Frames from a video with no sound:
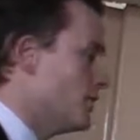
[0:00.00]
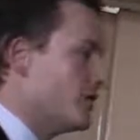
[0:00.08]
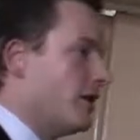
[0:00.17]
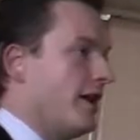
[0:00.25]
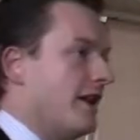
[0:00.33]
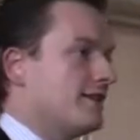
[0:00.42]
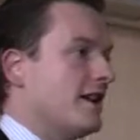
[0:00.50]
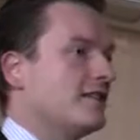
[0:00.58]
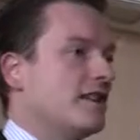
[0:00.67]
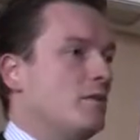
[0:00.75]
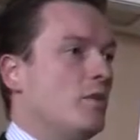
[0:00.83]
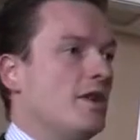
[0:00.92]
So that's
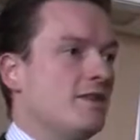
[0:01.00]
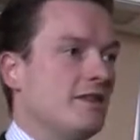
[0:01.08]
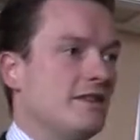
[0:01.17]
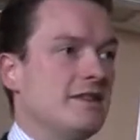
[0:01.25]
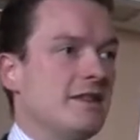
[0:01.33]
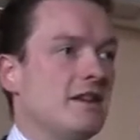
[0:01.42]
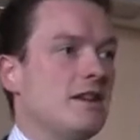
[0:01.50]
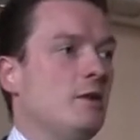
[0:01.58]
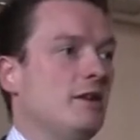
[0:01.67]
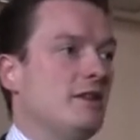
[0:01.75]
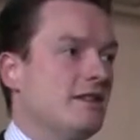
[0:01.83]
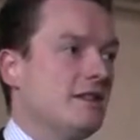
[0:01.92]
asking businesses and
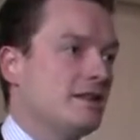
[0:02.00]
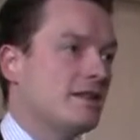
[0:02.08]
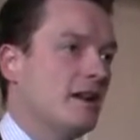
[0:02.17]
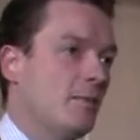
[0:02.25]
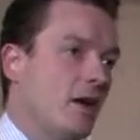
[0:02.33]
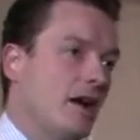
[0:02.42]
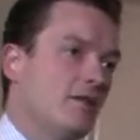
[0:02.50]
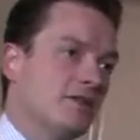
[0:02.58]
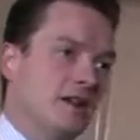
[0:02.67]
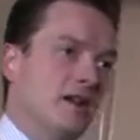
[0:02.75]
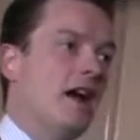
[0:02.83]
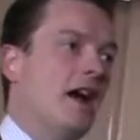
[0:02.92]
communities
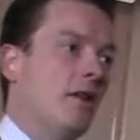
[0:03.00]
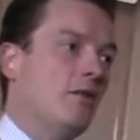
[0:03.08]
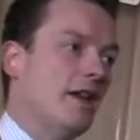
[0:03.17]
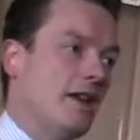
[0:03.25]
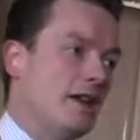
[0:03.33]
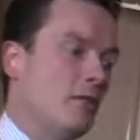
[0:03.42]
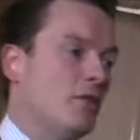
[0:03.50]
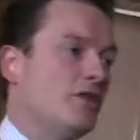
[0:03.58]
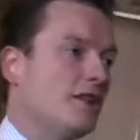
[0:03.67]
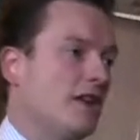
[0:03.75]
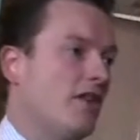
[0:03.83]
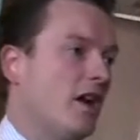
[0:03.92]
about how they
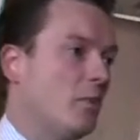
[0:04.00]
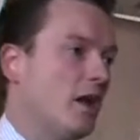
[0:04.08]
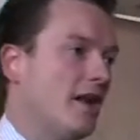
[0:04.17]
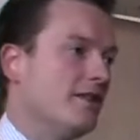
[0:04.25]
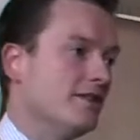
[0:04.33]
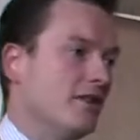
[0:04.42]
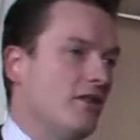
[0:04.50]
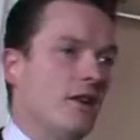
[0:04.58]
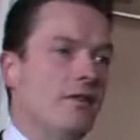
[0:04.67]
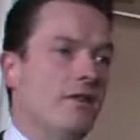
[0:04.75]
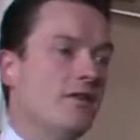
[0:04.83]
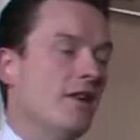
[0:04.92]
perceive our plans of,
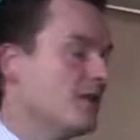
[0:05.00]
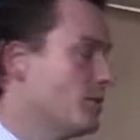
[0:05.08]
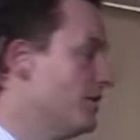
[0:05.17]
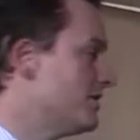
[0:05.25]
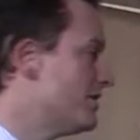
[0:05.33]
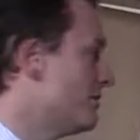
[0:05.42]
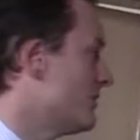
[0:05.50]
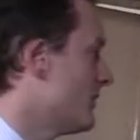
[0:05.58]
of investments.